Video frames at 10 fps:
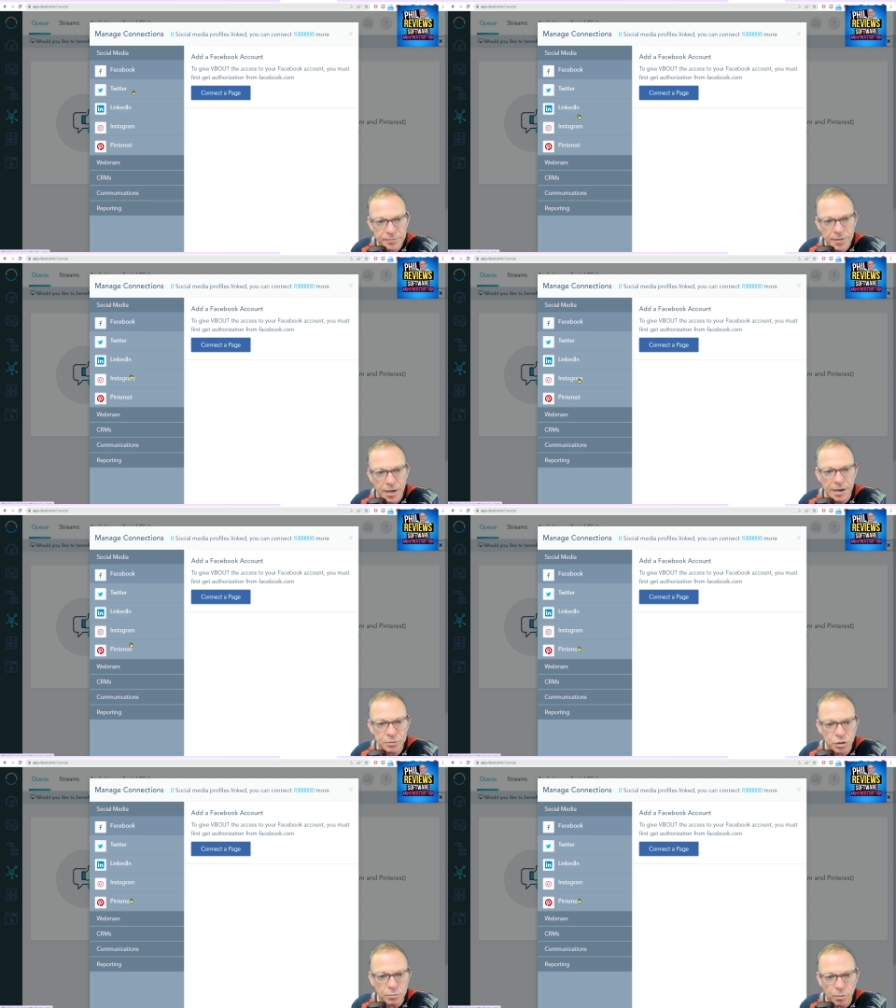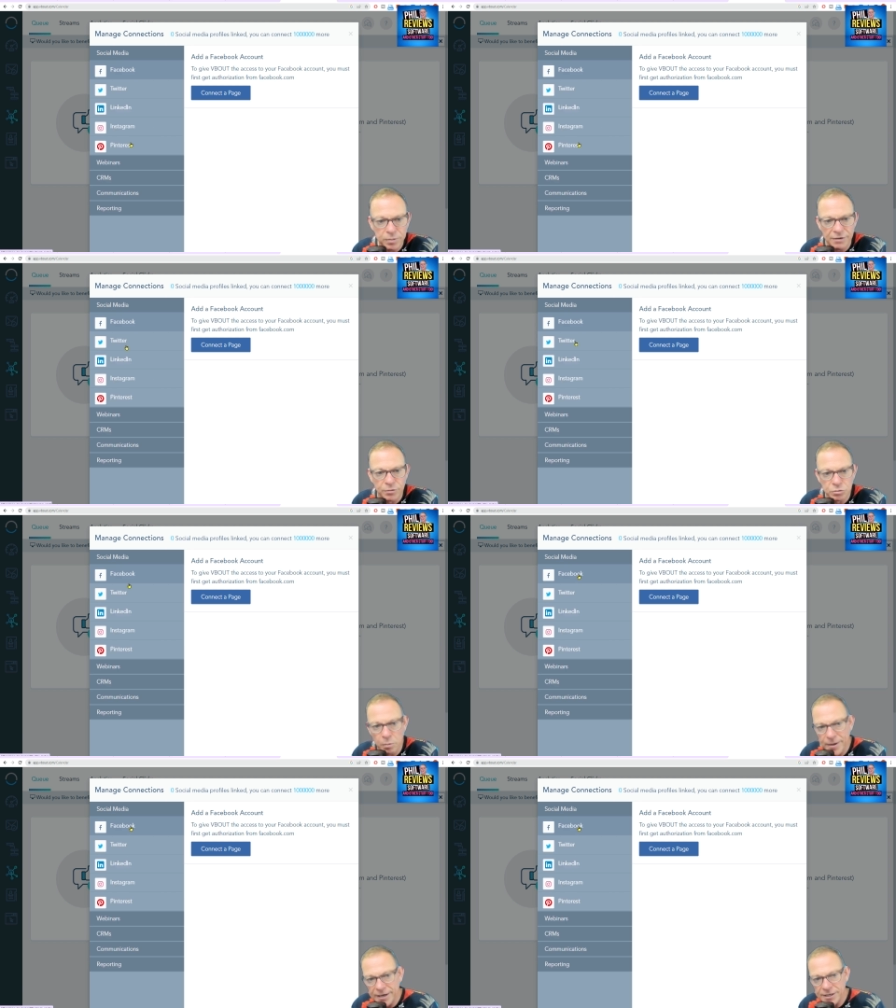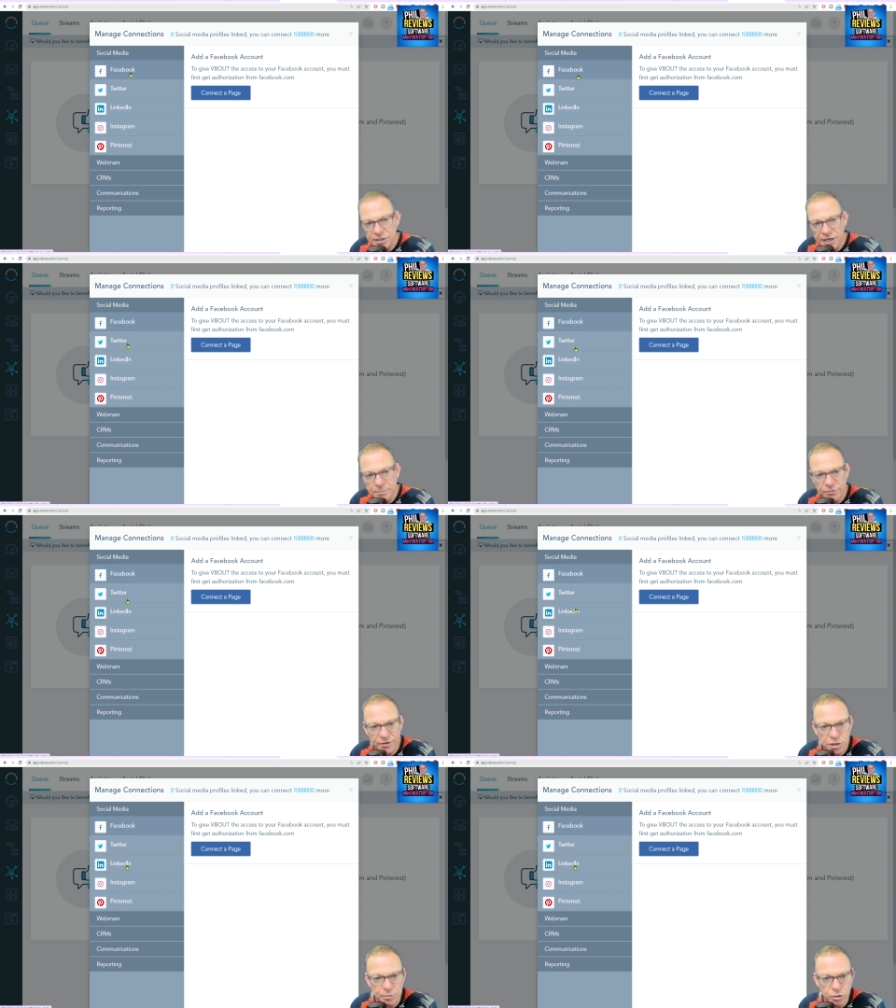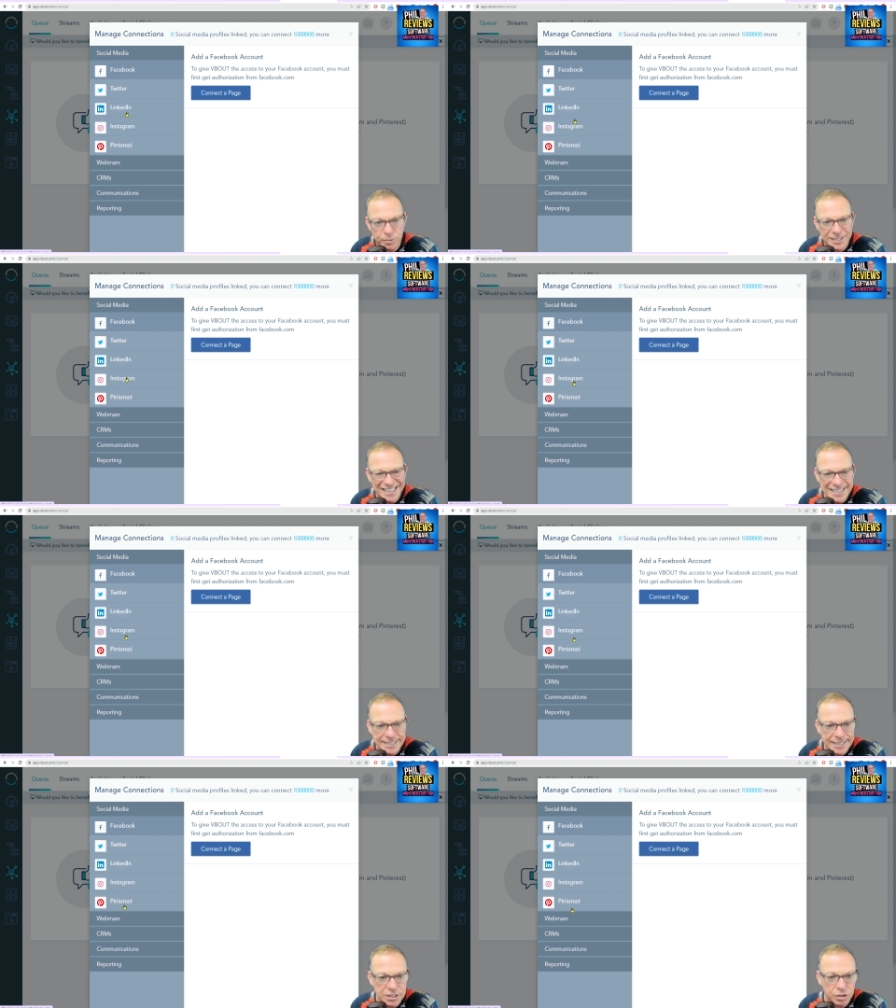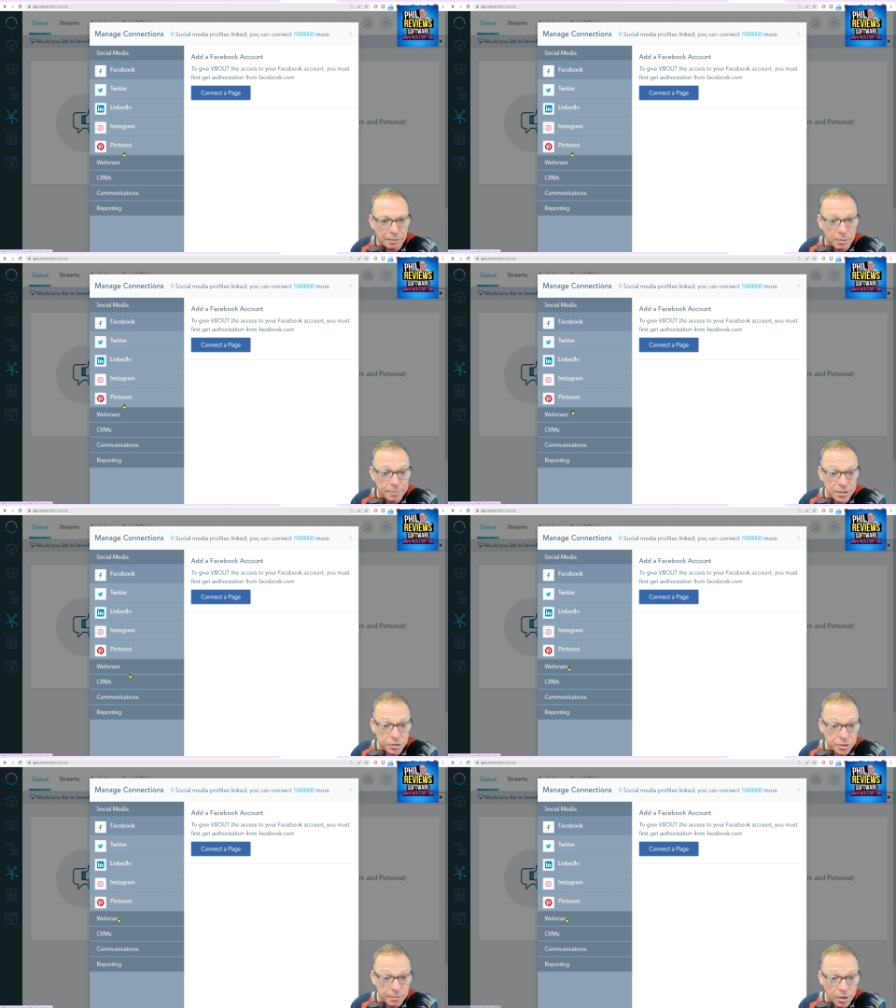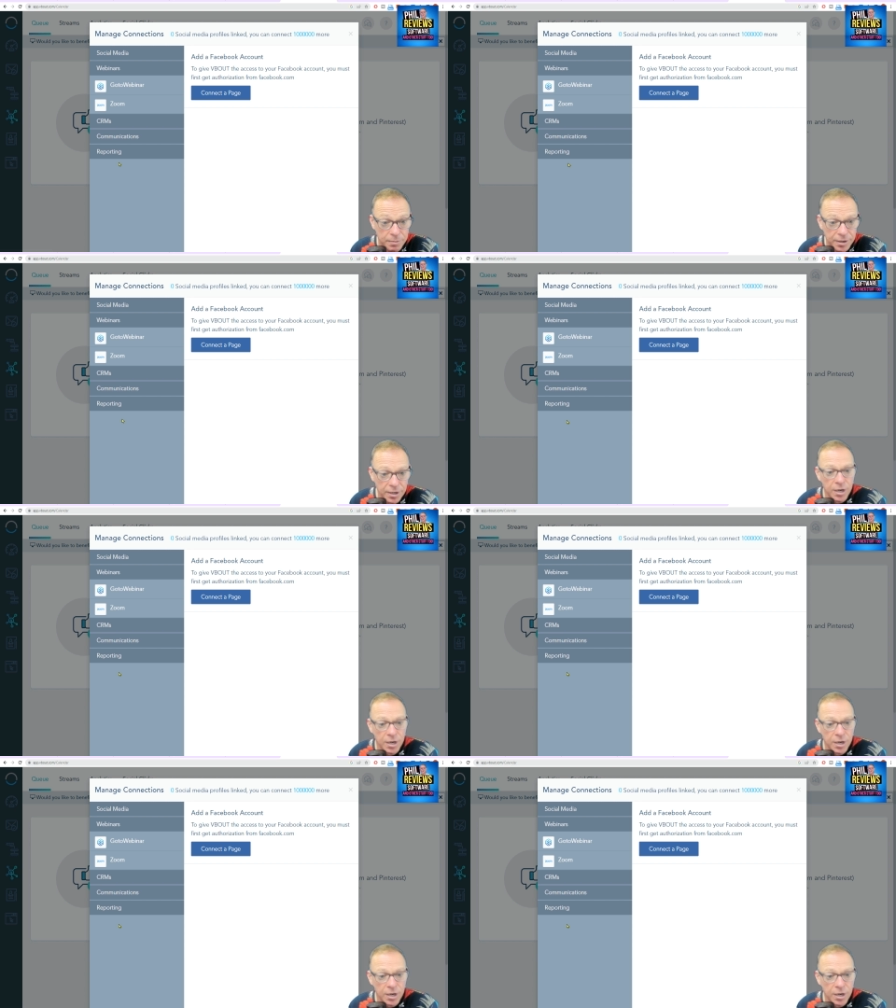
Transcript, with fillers: uh, I'm sure more platforms will be added in time, but Facebook, Twitter, LinkedIn, Instagram, and Pinterest at the moment.